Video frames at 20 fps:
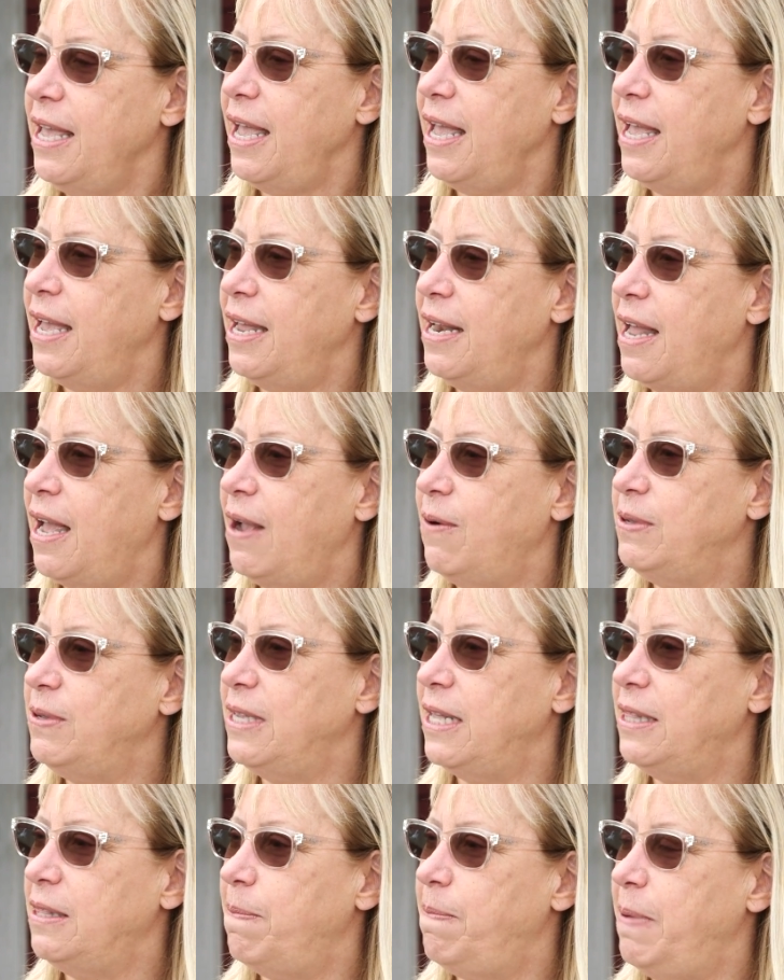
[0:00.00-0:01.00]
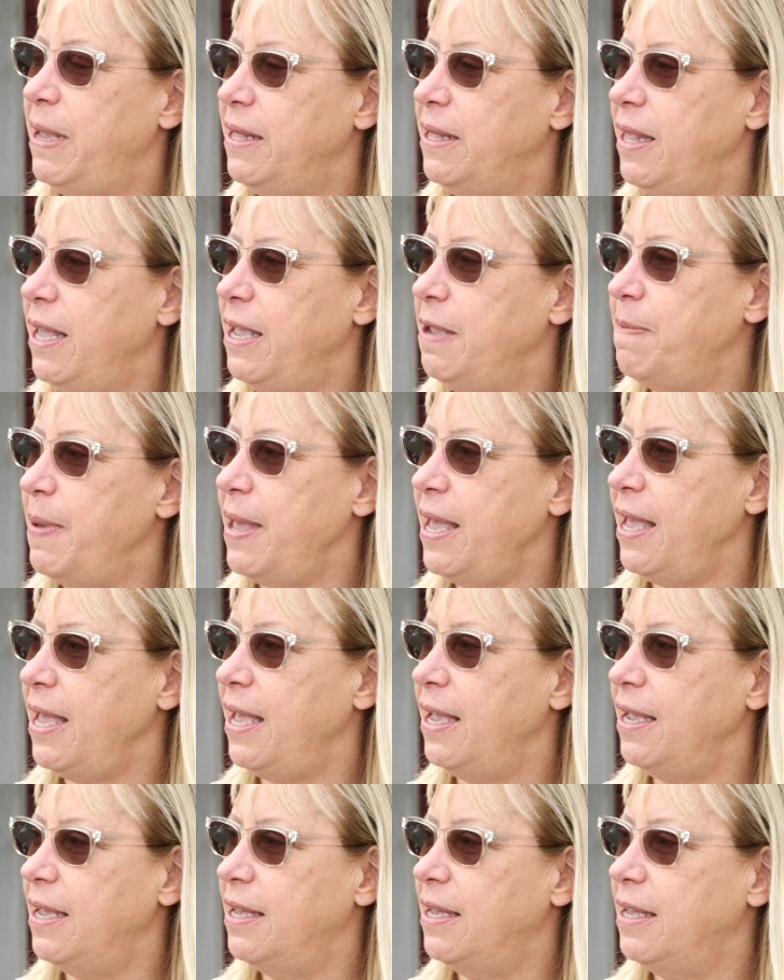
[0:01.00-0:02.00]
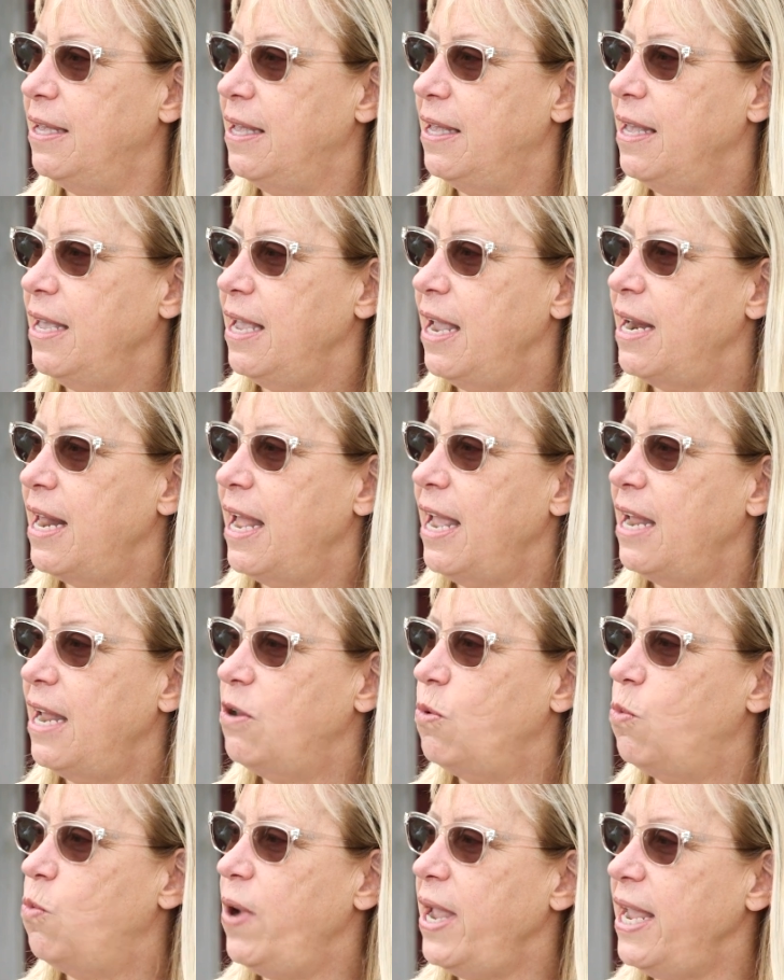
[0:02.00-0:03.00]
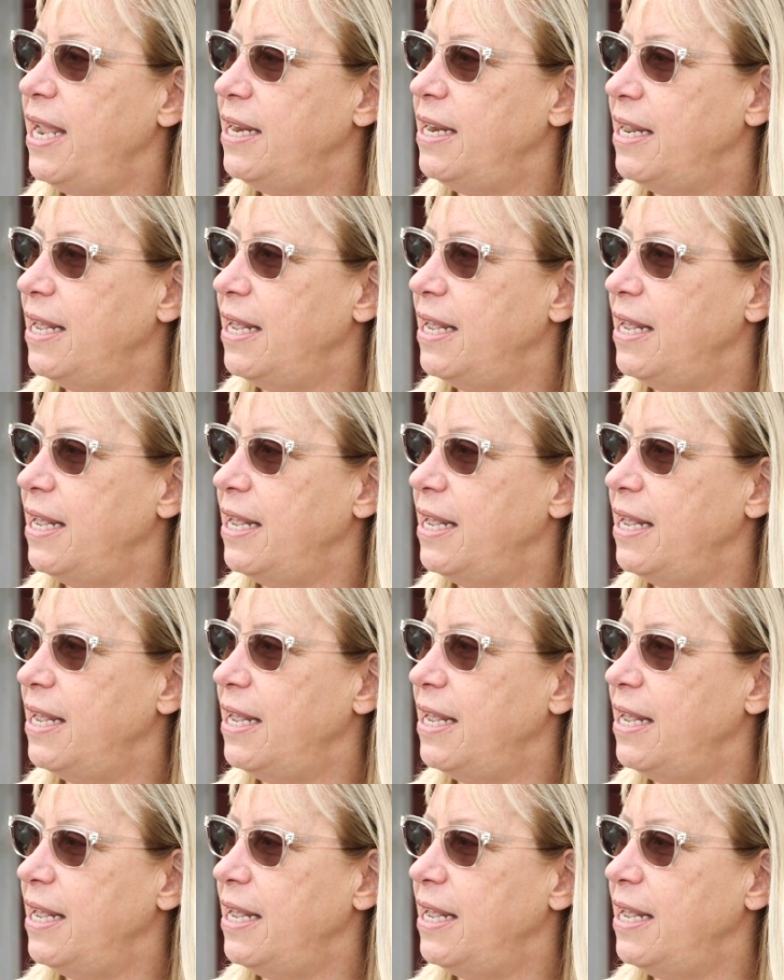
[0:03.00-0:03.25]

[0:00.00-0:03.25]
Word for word: and I was at the Bay Lake Bank and I had to wait.